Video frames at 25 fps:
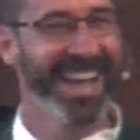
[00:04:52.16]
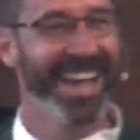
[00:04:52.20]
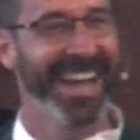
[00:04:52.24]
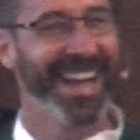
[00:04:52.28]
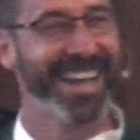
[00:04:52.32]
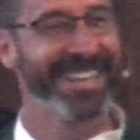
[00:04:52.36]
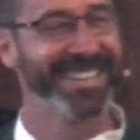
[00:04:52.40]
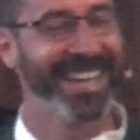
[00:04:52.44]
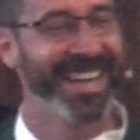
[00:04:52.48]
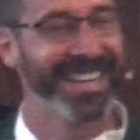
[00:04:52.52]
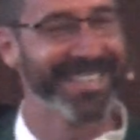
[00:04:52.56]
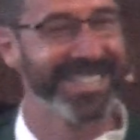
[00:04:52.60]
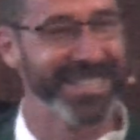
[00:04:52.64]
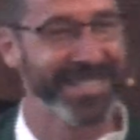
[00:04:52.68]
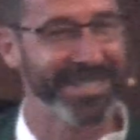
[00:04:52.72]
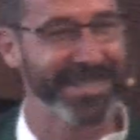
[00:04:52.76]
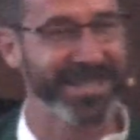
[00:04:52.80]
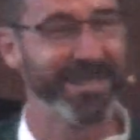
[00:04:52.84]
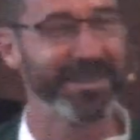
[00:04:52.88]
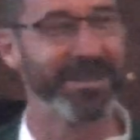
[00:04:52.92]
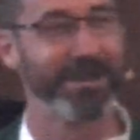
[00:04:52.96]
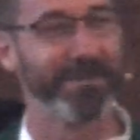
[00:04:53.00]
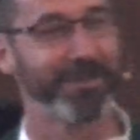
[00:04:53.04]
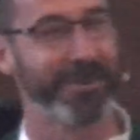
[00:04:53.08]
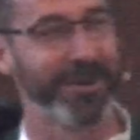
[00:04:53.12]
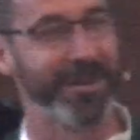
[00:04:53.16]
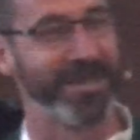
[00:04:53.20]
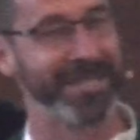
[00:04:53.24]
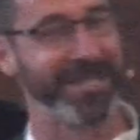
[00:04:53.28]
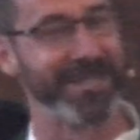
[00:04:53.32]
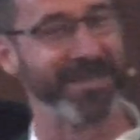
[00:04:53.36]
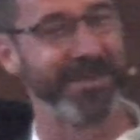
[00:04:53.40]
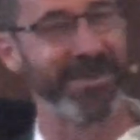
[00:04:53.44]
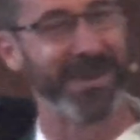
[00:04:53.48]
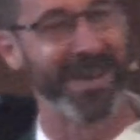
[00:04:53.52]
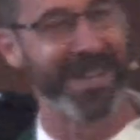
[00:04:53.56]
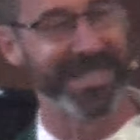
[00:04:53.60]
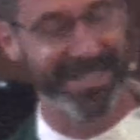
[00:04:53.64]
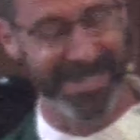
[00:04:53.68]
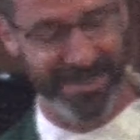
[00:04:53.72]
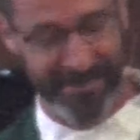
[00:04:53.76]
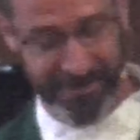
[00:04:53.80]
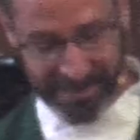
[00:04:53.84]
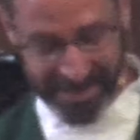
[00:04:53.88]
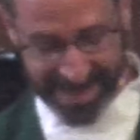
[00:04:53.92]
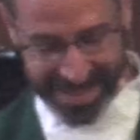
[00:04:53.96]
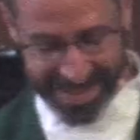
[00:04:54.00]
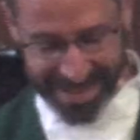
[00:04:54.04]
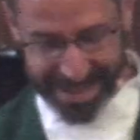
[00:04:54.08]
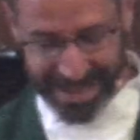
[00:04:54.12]
As a single person who has
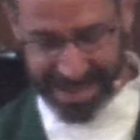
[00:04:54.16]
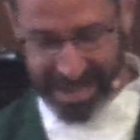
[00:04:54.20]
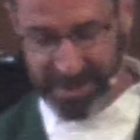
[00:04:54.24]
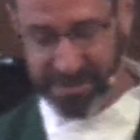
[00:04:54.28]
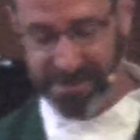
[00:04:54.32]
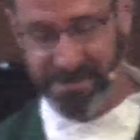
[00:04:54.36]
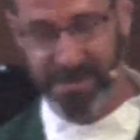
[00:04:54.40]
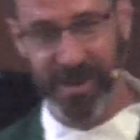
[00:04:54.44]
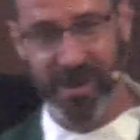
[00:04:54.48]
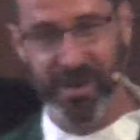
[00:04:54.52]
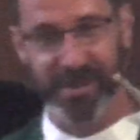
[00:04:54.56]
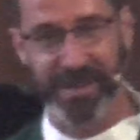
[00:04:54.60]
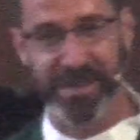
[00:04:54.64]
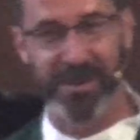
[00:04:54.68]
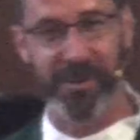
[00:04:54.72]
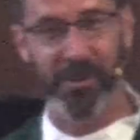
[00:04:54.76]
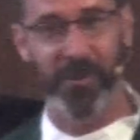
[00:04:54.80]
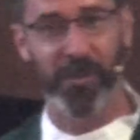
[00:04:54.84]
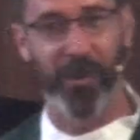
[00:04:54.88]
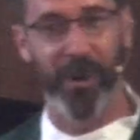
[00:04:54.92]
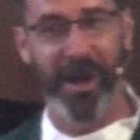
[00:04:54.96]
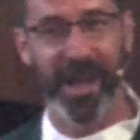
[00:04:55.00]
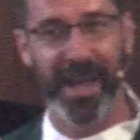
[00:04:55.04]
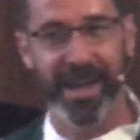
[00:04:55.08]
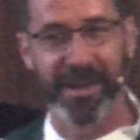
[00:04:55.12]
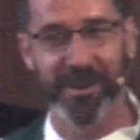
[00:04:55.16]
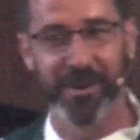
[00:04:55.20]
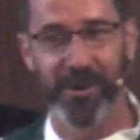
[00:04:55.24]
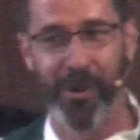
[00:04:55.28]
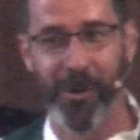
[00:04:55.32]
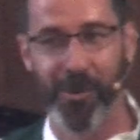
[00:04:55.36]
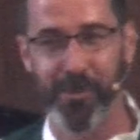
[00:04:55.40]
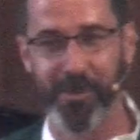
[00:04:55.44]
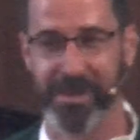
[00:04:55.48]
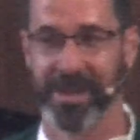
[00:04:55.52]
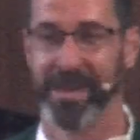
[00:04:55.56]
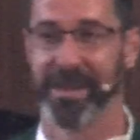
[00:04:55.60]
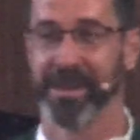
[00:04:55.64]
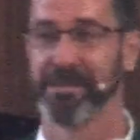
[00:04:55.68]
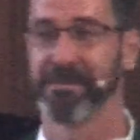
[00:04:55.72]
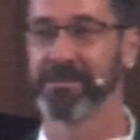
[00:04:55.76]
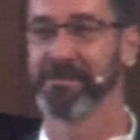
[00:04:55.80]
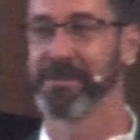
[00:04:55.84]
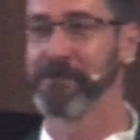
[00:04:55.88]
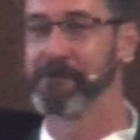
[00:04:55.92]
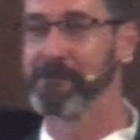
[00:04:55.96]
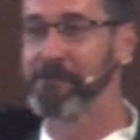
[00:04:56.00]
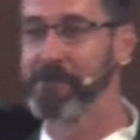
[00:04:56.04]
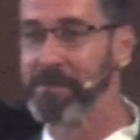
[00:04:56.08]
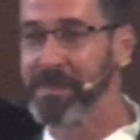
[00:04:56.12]
a fairly quiet home life,